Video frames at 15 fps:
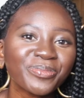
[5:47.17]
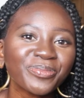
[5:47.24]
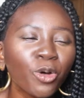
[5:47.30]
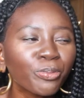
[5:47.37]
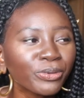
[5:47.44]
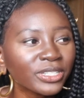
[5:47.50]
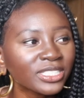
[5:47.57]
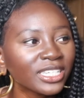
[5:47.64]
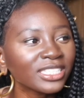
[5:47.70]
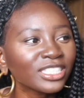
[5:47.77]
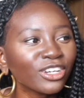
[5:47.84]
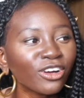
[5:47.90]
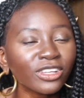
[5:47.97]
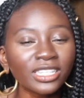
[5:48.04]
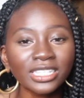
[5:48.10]
Oprah says
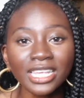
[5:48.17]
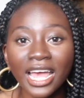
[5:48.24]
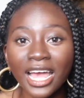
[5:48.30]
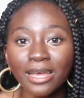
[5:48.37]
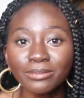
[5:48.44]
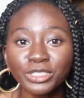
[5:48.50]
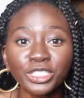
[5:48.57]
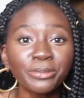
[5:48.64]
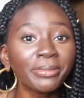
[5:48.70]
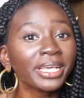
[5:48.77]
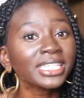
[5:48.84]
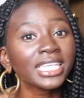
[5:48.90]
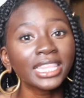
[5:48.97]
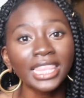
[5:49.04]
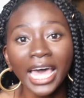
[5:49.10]
it all the time. She
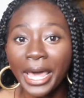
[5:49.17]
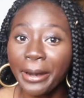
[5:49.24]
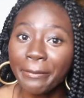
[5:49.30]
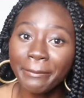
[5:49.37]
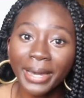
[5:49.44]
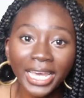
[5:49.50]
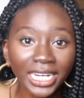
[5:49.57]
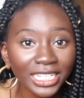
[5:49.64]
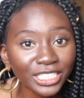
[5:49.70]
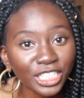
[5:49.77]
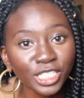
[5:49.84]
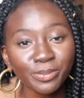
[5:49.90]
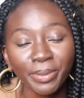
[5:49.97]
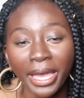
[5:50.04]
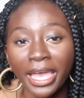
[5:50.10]
makes a lot of money
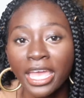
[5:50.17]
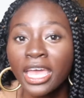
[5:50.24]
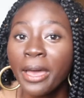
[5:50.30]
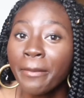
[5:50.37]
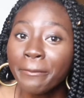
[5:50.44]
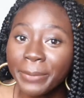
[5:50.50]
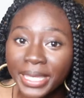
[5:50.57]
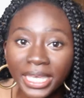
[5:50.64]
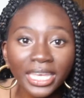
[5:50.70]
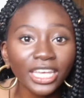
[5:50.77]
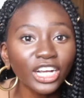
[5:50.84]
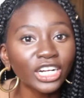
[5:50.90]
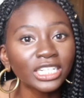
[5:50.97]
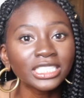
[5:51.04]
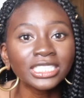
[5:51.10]
just by being
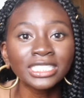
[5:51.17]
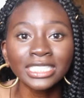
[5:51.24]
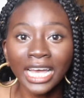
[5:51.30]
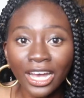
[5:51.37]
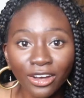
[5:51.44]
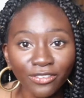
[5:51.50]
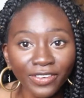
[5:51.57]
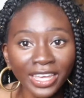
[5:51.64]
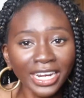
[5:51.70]
herself.